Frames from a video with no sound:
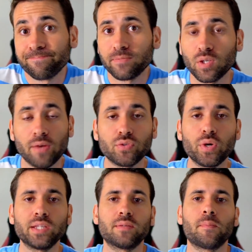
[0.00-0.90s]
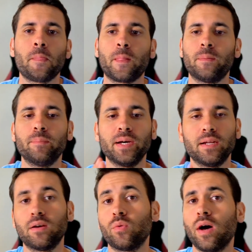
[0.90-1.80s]
you have to wait. But
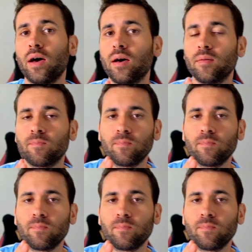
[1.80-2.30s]
uh,